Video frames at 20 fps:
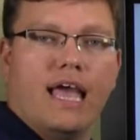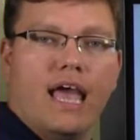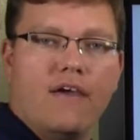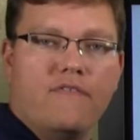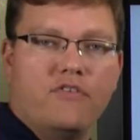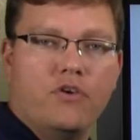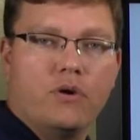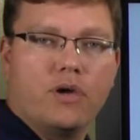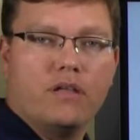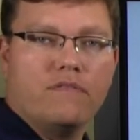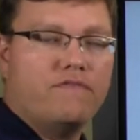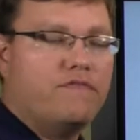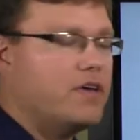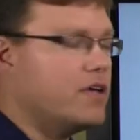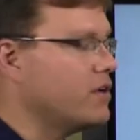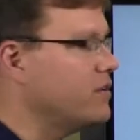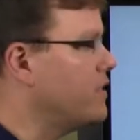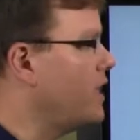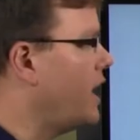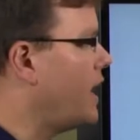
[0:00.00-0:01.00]
If you can
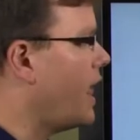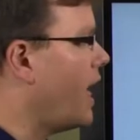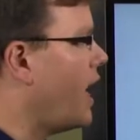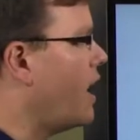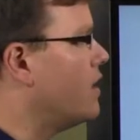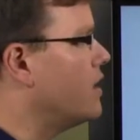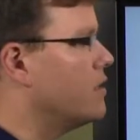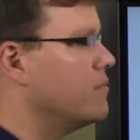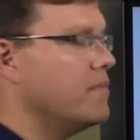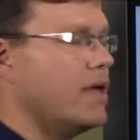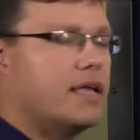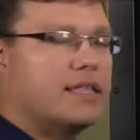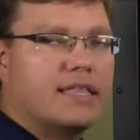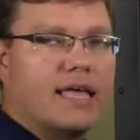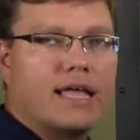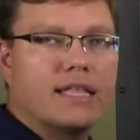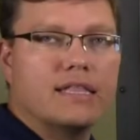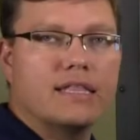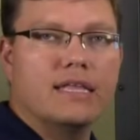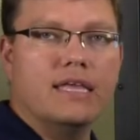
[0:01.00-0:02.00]
figure that out and make
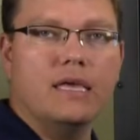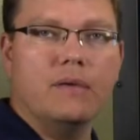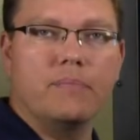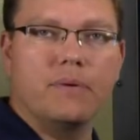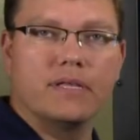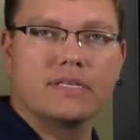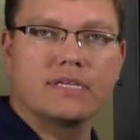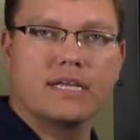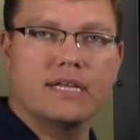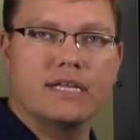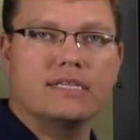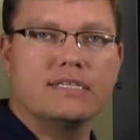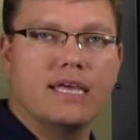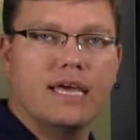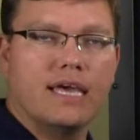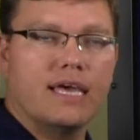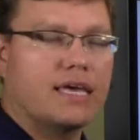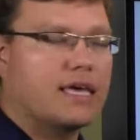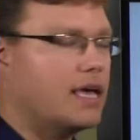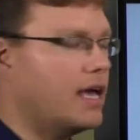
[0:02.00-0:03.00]
that leap, it's going to
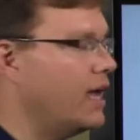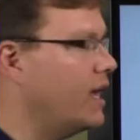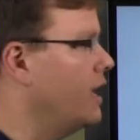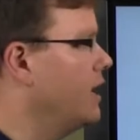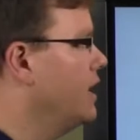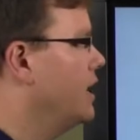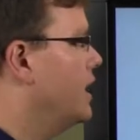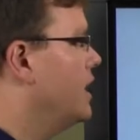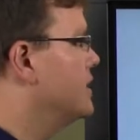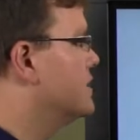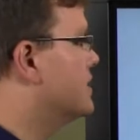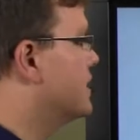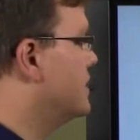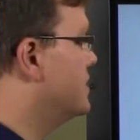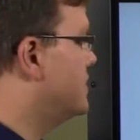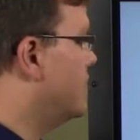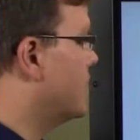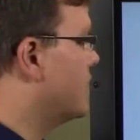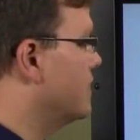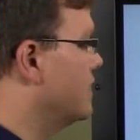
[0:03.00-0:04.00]
take
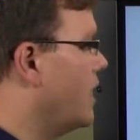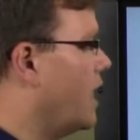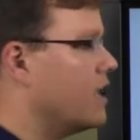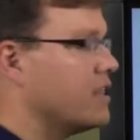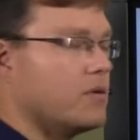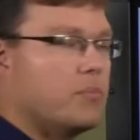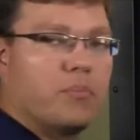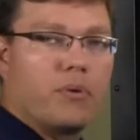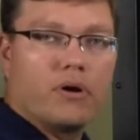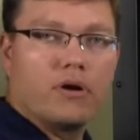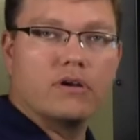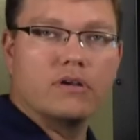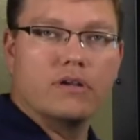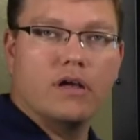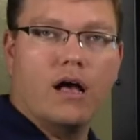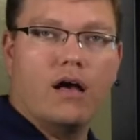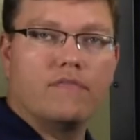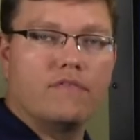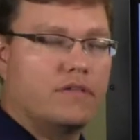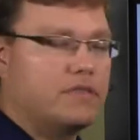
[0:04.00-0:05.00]
a lot of the burden
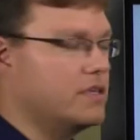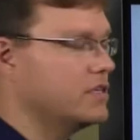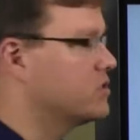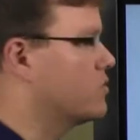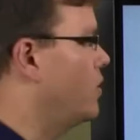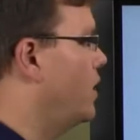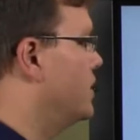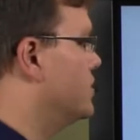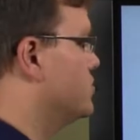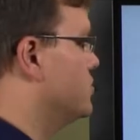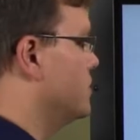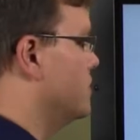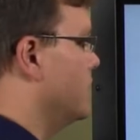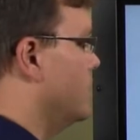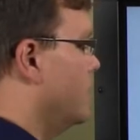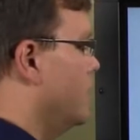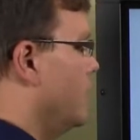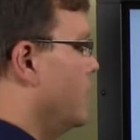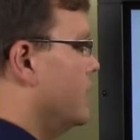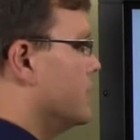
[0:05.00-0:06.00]
off on this question.
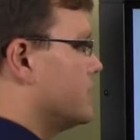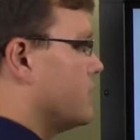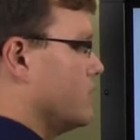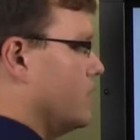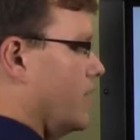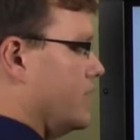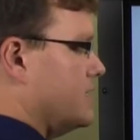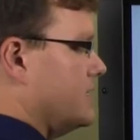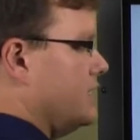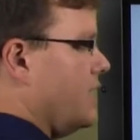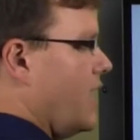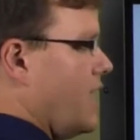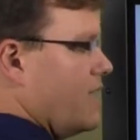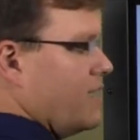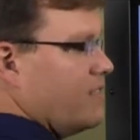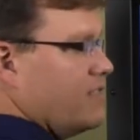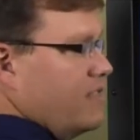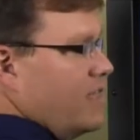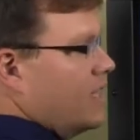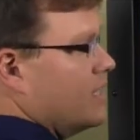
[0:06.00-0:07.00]
So let's
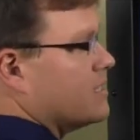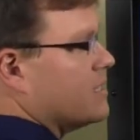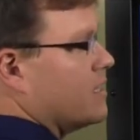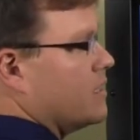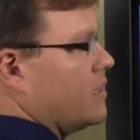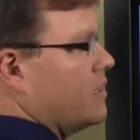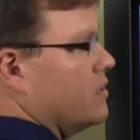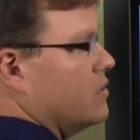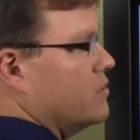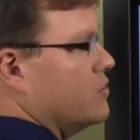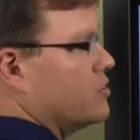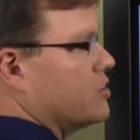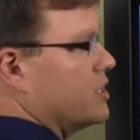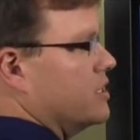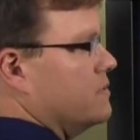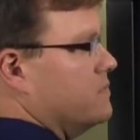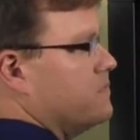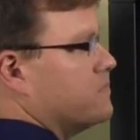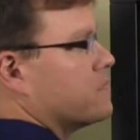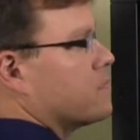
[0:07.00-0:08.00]
take this
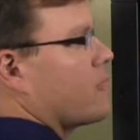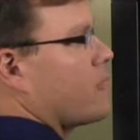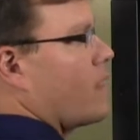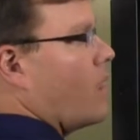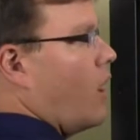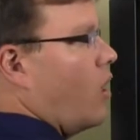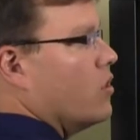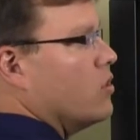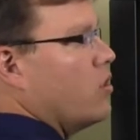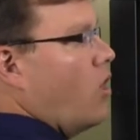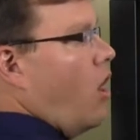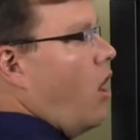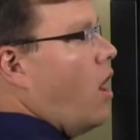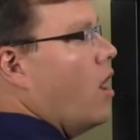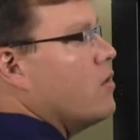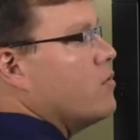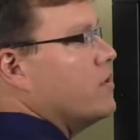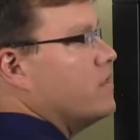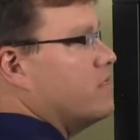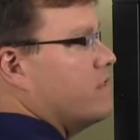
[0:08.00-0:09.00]
conclusion
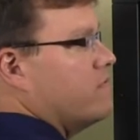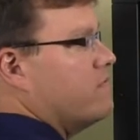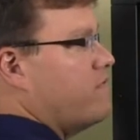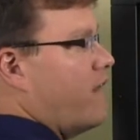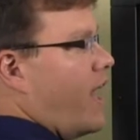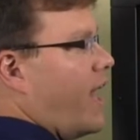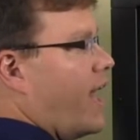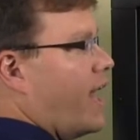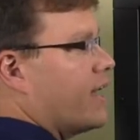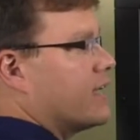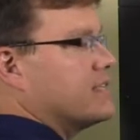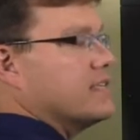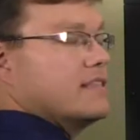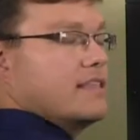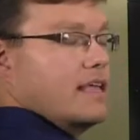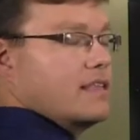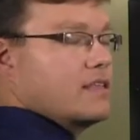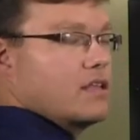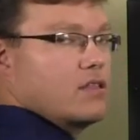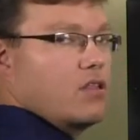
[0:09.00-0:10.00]
along with the fact
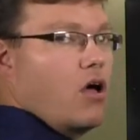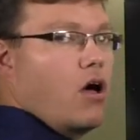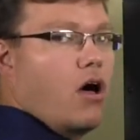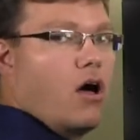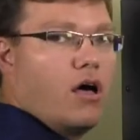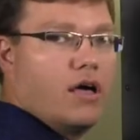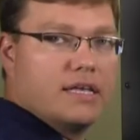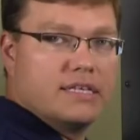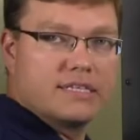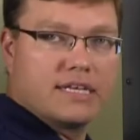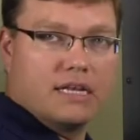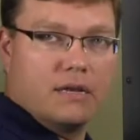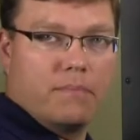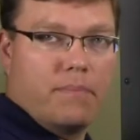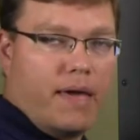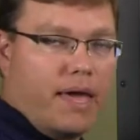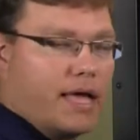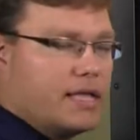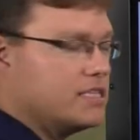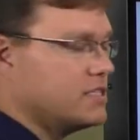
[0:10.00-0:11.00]
that the law is going to
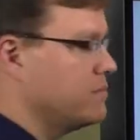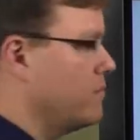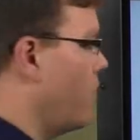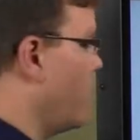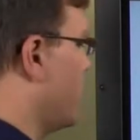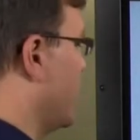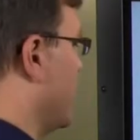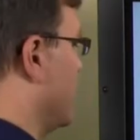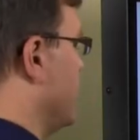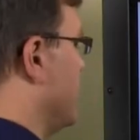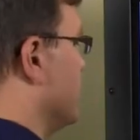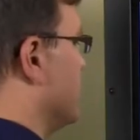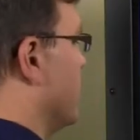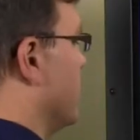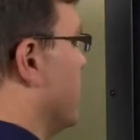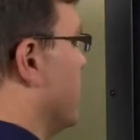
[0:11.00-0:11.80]
ban smoking in these